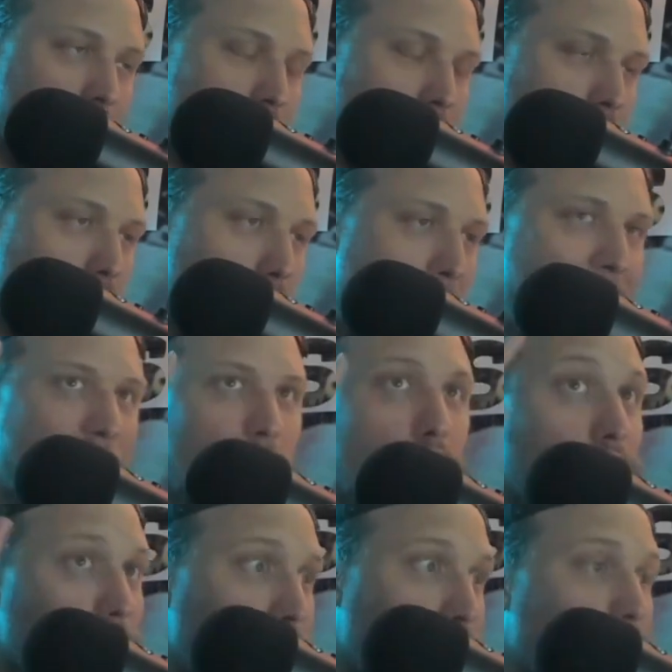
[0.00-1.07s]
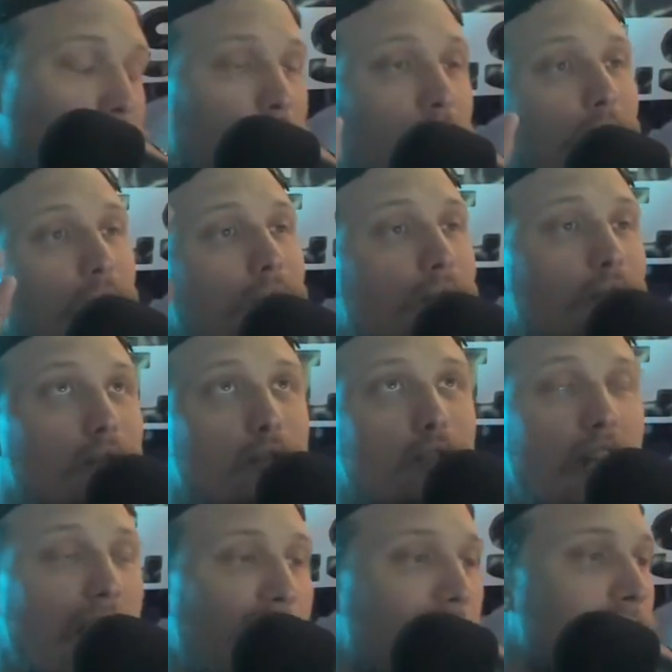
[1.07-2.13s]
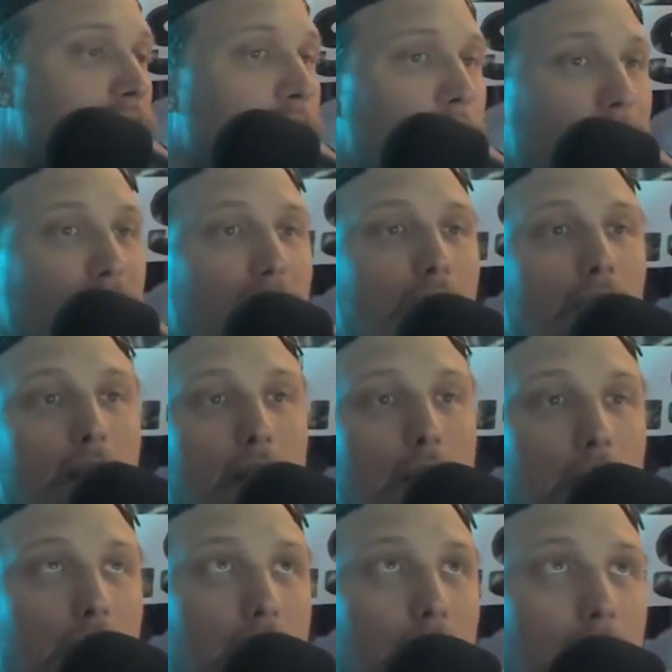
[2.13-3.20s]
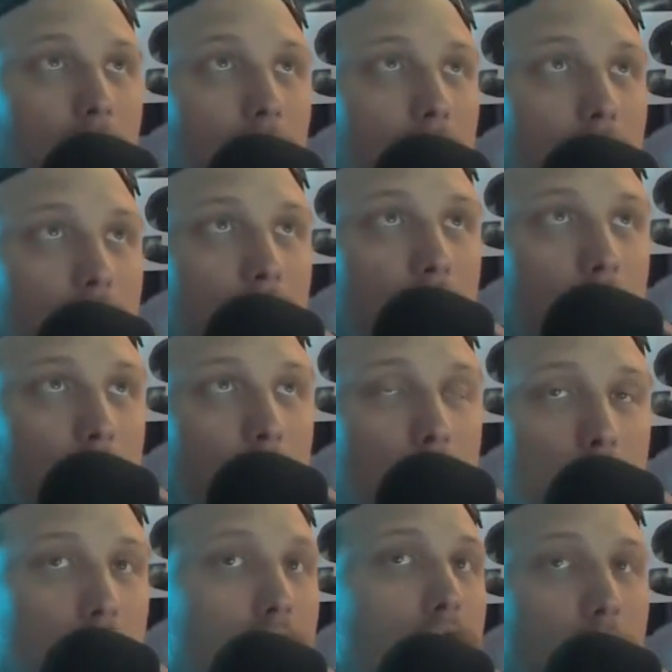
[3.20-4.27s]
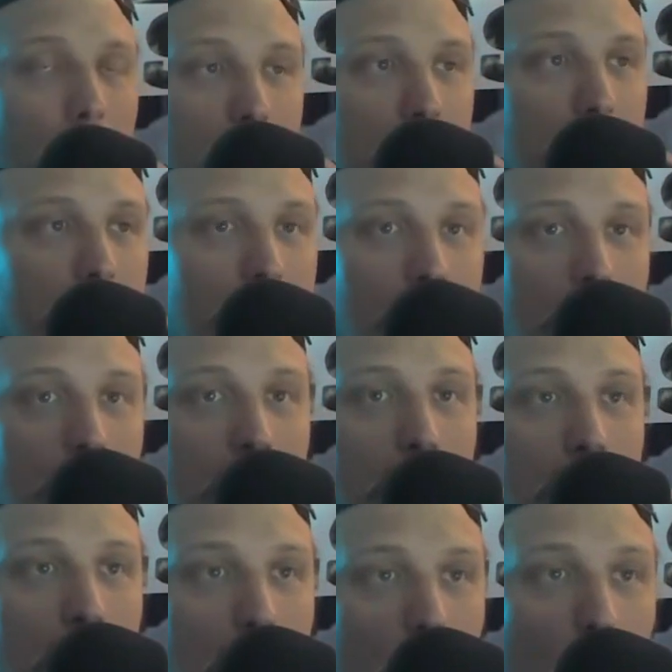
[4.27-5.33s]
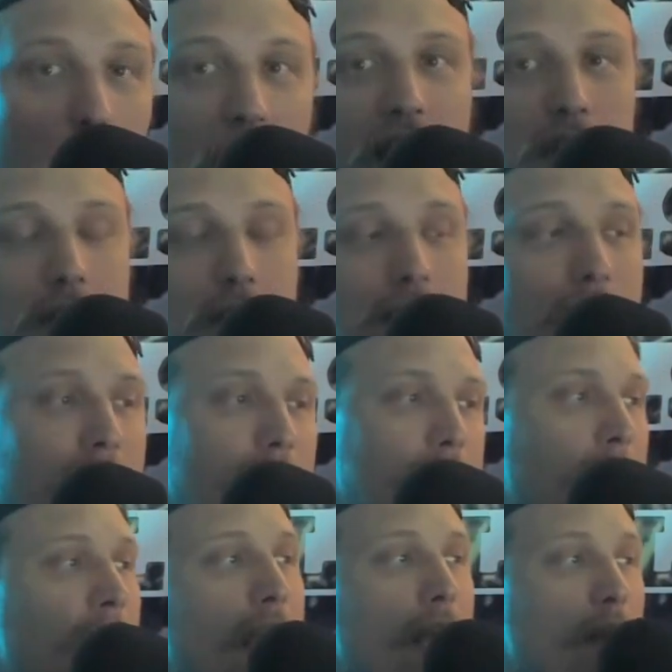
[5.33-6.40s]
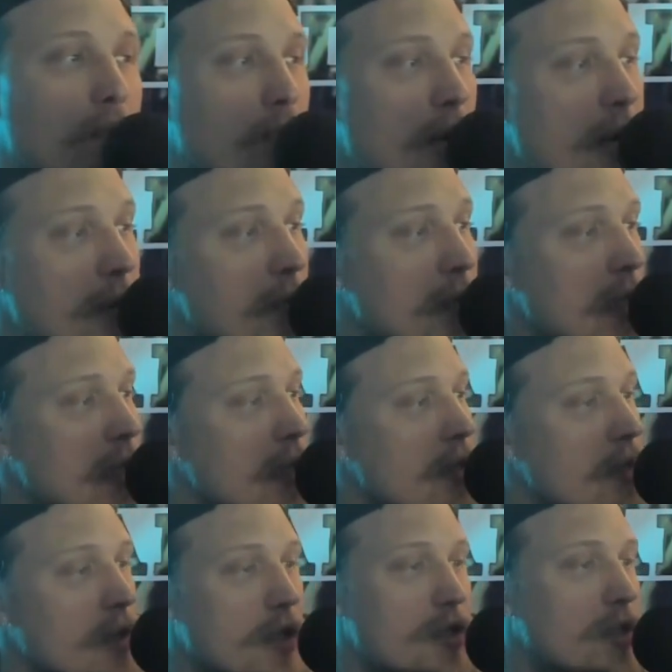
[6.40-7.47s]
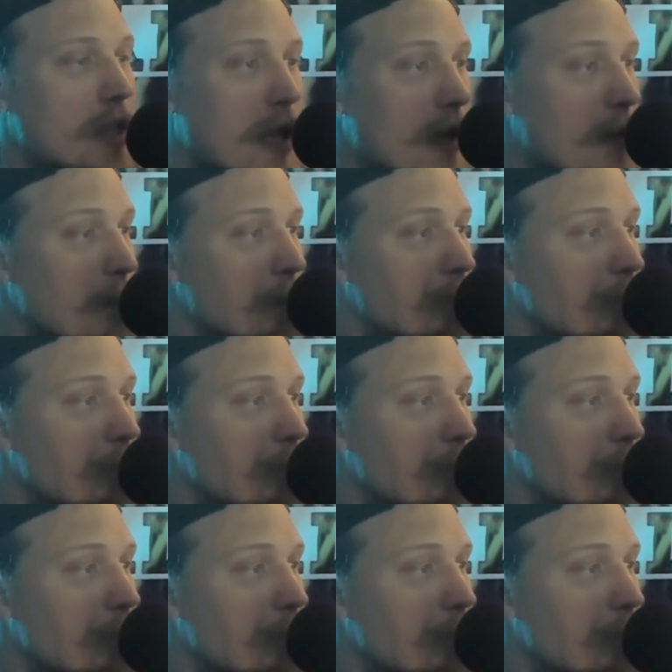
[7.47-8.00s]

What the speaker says: rational, scientific, consumerist white societies can't, right? They just can't.